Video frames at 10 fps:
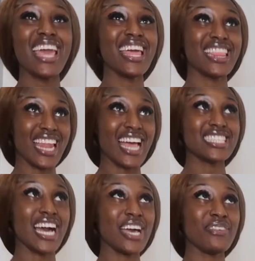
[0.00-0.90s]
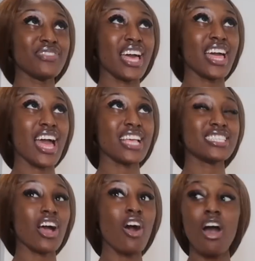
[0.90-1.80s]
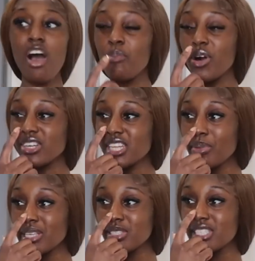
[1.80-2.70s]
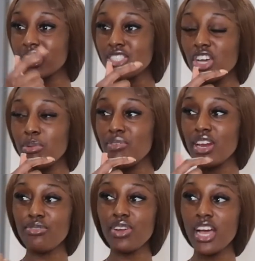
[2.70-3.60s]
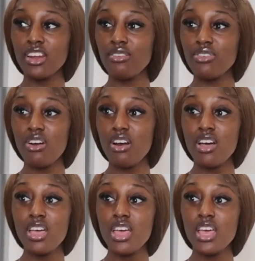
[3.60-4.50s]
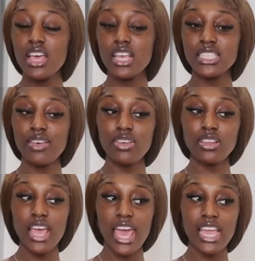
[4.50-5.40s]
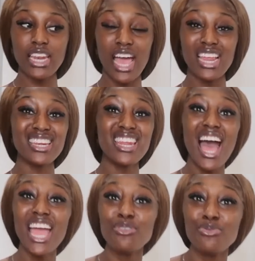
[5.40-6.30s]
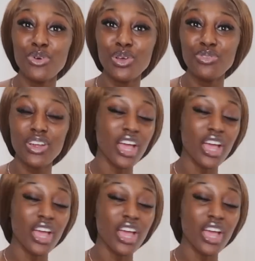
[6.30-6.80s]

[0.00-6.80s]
in the night time. So, oh my gosh, that means this is not gonna be ready for like another 7, 8, 9, 9:43.